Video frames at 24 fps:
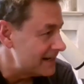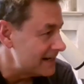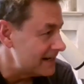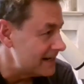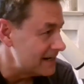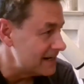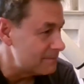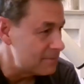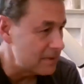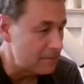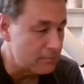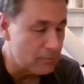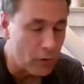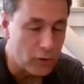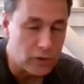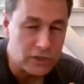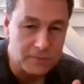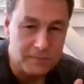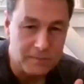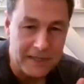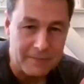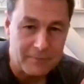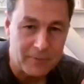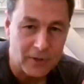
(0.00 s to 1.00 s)
uh, but
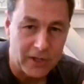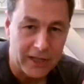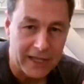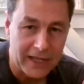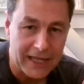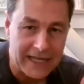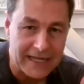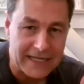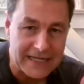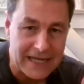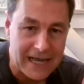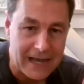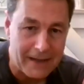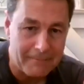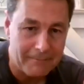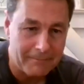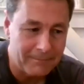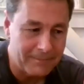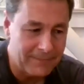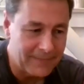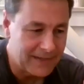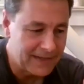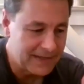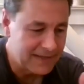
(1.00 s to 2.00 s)
most people end
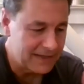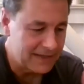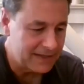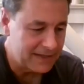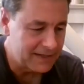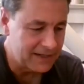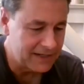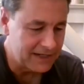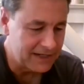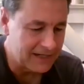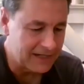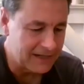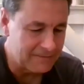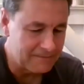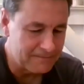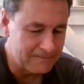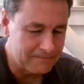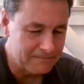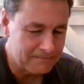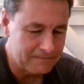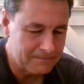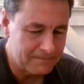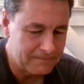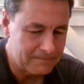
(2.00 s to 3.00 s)
up um,